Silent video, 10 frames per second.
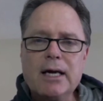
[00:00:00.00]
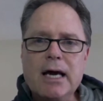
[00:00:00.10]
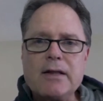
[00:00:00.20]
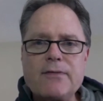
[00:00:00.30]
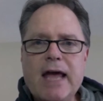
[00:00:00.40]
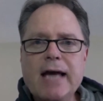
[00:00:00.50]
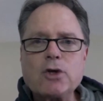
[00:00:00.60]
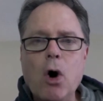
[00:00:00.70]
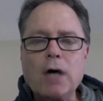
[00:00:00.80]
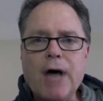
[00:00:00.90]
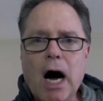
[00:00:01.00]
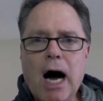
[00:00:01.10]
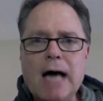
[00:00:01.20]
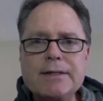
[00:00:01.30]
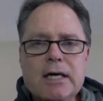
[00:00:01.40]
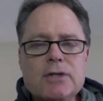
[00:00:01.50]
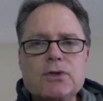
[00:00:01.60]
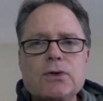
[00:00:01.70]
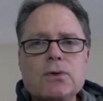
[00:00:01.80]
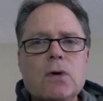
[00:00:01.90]
And that they had gone on
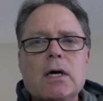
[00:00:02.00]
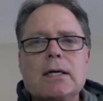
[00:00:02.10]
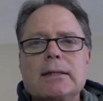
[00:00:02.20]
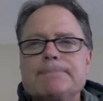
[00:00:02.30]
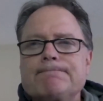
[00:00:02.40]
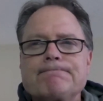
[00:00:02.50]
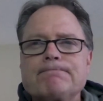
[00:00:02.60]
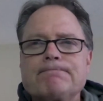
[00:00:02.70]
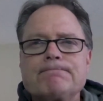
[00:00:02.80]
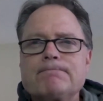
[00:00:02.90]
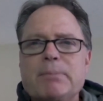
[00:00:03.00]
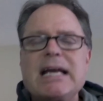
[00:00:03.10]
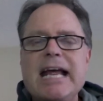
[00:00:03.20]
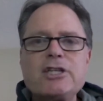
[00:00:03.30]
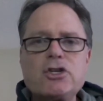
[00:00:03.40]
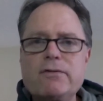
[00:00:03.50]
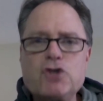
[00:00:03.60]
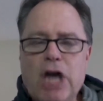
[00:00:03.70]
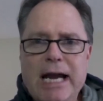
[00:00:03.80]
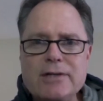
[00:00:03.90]
to be an agent of
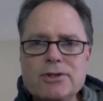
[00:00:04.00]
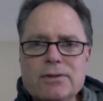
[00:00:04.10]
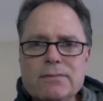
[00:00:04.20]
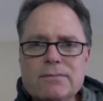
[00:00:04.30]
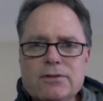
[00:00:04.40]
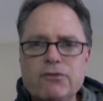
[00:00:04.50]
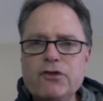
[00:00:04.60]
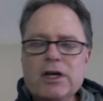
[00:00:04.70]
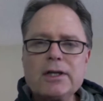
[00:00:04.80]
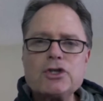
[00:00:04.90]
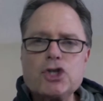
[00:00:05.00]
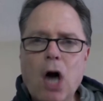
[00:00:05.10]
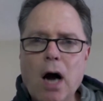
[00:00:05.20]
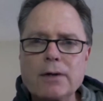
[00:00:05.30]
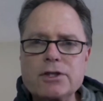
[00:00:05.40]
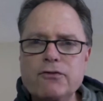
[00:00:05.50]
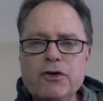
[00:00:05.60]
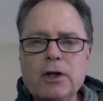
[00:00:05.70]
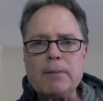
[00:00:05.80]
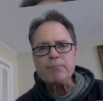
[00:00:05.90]
change, to feel in charge, to
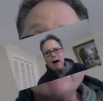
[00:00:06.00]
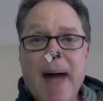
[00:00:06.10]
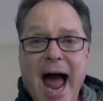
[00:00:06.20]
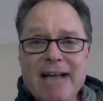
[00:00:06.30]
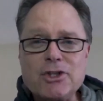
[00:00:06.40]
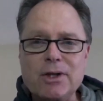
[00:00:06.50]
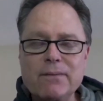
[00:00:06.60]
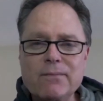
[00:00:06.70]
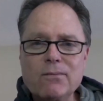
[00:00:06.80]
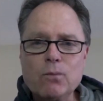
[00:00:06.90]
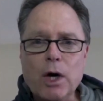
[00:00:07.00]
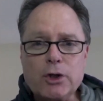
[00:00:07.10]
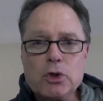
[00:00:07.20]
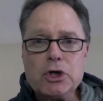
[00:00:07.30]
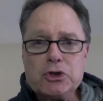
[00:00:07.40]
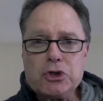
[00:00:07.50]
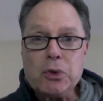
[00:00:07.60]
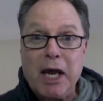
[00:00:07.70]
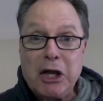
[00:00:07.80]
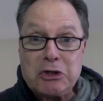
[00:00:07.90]
feel empowered. Imagine what you could do
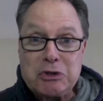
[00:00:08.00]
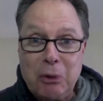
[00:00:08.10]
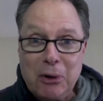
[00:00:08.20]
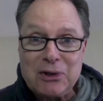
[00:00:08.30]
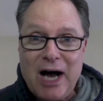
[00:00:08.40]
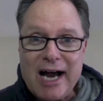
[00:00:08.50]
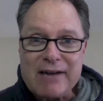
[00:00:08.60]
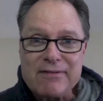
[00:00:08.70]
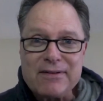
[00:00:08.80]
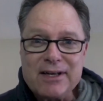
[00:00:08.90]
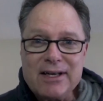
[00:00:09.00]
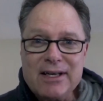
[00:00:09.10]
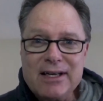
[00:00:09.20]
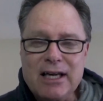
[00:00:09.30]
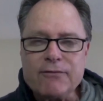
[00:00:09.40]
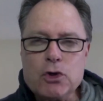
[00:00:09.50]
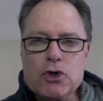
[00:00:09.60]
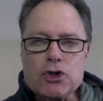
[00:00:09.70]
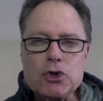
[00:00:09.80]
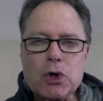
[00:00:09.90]
in your life if you
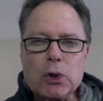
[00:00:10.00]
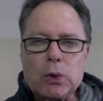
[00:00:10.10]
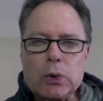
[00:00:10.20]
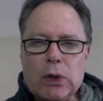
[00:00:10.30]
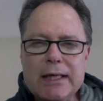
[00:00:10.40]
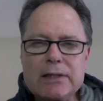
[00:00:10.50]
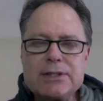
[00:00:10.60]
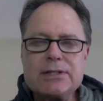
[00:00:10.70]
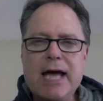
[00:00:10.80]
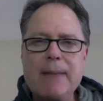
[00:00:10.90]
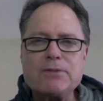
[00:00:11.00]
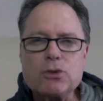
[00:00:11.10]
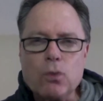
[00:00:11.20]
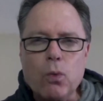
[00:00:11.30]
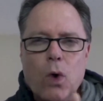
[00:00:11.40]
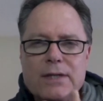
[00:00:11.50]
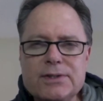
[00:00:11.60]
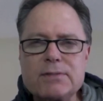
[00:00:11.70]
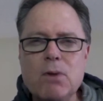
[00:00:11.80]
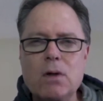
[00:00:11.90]
just took little steps, one
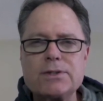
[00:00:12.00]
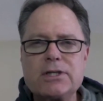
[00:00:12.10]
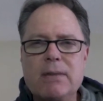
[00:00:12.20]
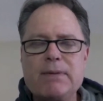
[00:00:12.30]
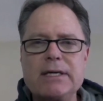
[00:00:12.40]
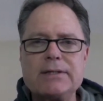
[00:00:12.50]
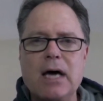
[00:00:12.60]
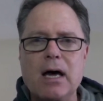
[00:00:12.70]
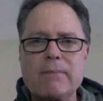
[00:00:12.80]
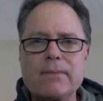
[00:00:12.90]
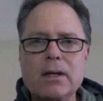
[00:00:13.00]
small step at a time,